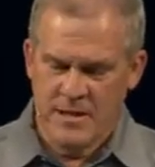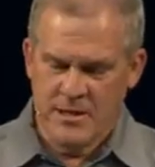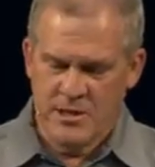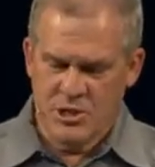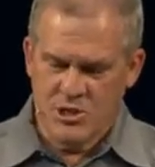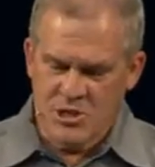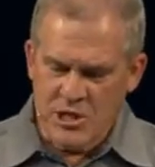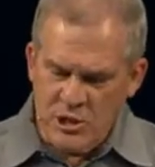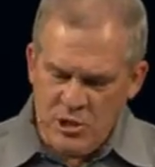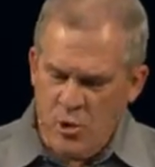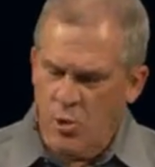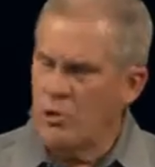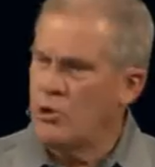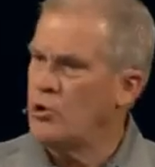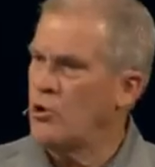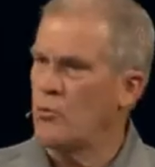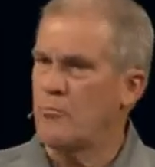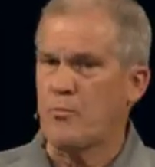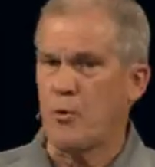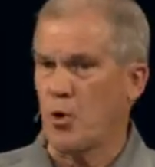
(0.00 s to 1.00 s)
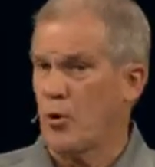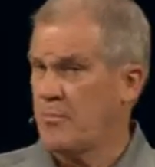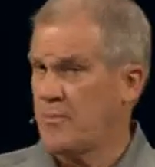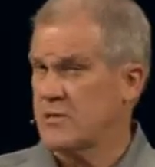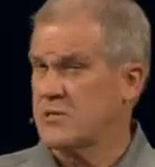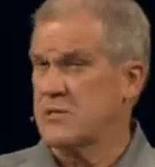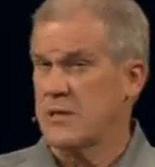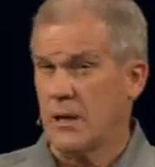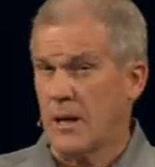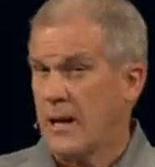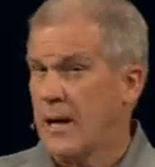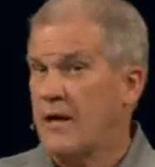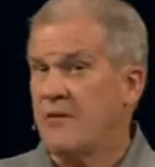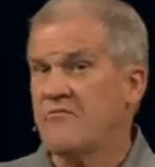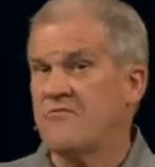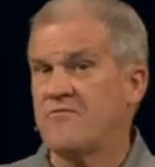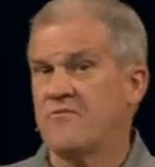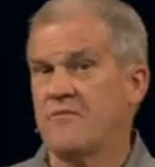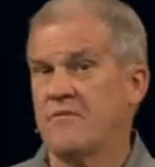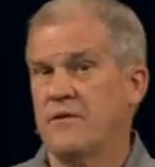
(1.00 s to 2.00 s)
You see, knowing your purpose in
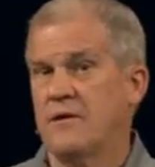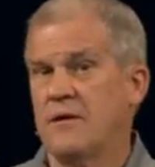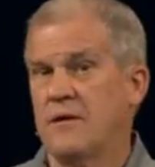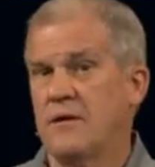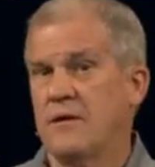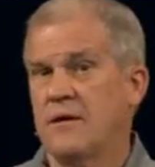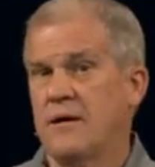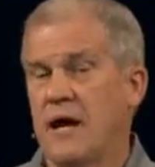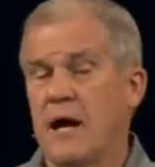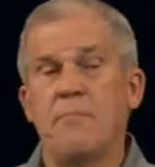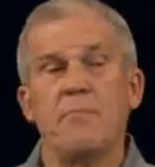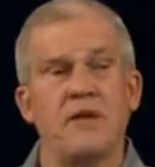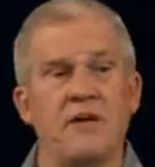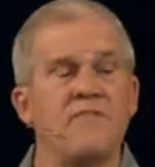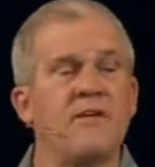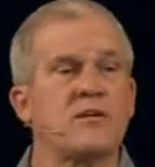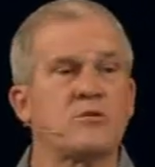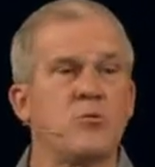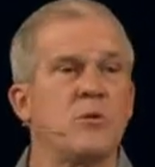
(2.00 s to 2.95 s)
life, I believe that's